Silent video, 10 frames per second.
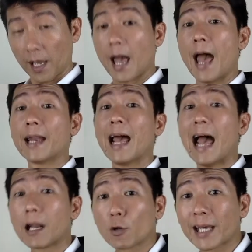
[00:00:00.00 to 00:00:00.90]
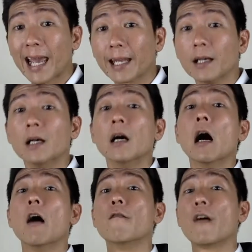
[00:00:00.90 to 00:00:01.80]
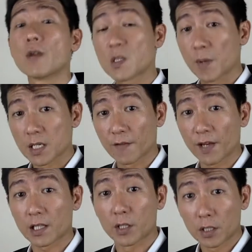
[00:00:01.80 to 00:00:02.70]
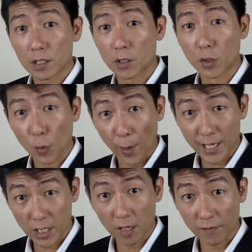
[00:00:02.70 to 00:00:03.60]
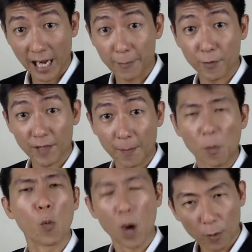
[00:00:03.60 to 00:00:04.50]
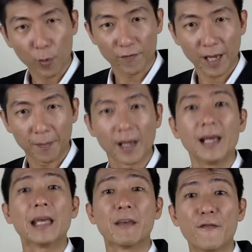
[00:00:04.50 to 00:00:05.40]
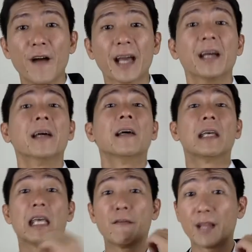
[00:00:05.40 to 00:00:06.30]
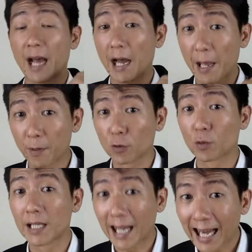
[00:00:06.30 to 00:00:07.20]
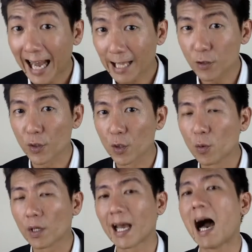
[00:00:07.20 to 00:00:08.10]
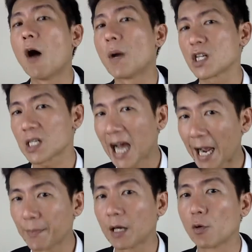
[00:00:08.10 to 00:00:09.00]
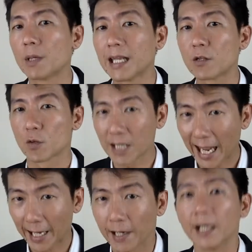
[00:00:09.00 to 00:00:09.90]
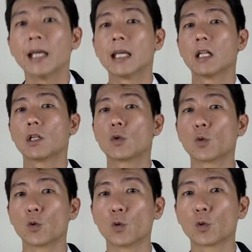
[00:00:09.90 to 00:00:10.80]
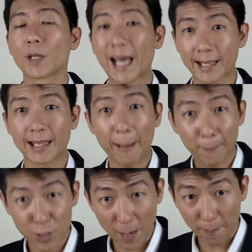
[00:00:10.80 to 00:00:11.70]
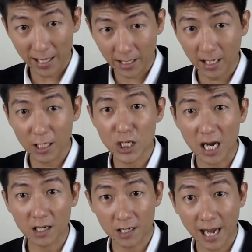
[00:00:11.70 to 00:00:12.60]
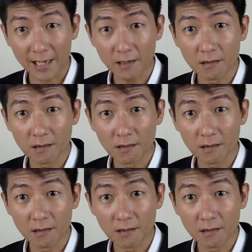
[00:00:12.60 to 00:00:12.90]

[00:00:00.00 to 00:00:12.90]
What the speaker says: and allocate a very specific duration of time with them. Work with them. In fact, if they are able to declare to you how much time they would need to take to get that particular chunk done,